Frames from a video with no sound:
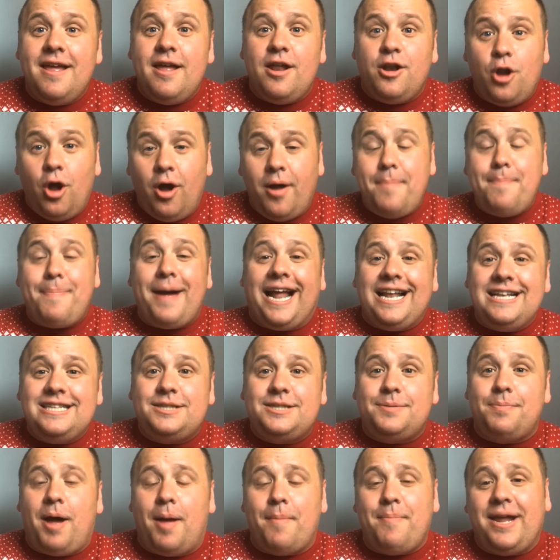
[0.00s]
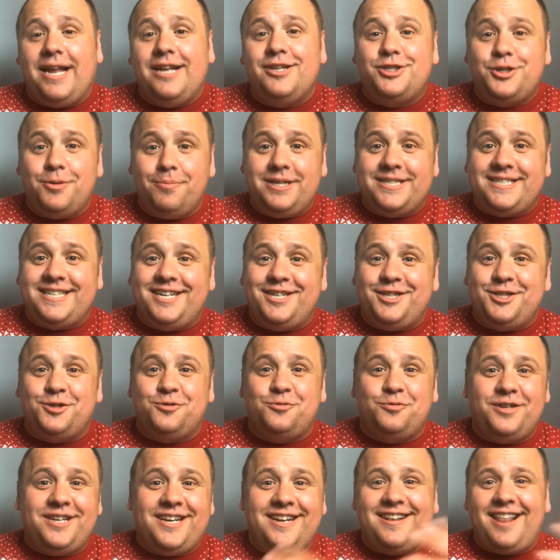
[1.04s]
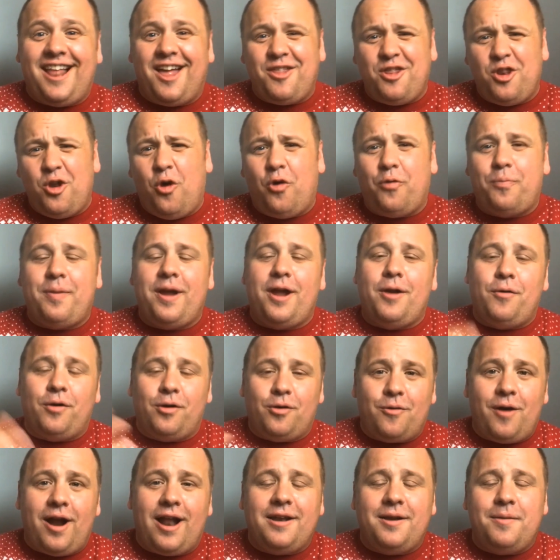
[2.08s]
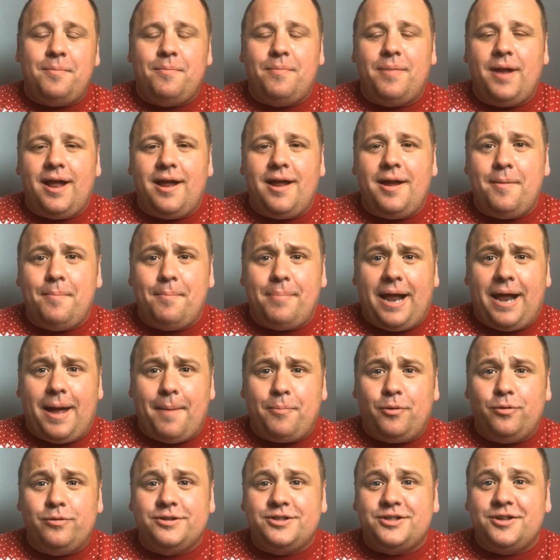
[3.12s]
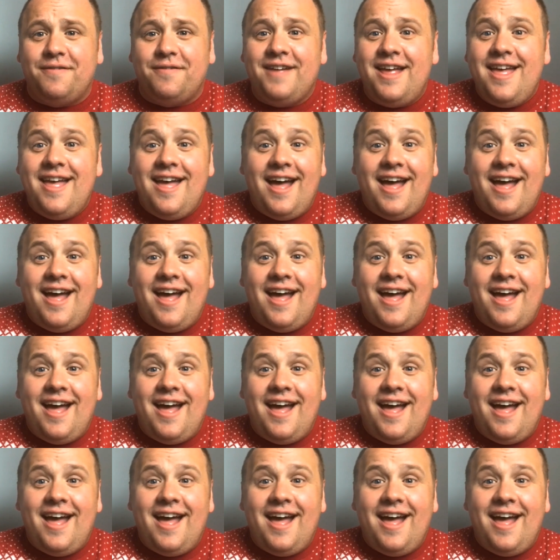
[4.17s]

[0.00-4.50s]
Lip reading: Not in pantomime, but in summer seasons. We did like North Pier and Grand in Blackpool and stuff.